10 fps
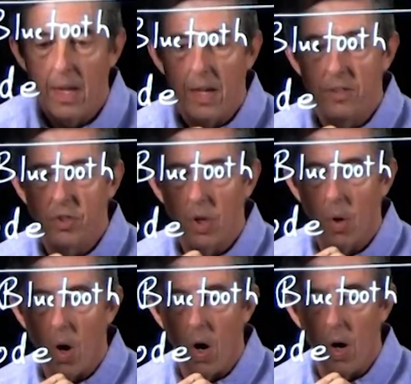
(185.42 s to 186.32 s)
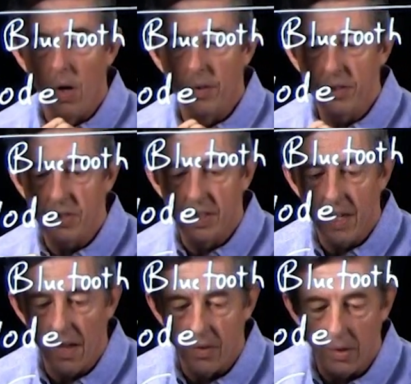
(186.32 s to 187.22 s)
And so all this
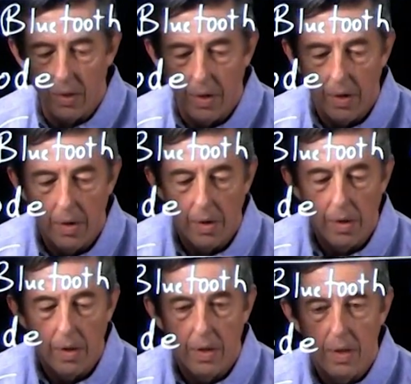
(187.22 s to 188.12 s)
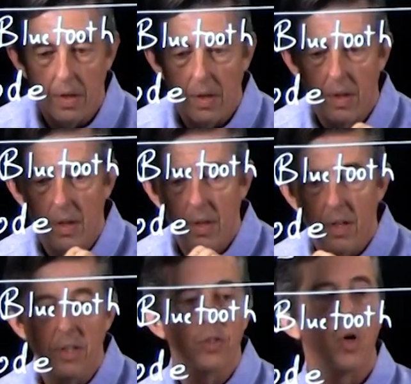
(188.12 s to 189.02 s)
together is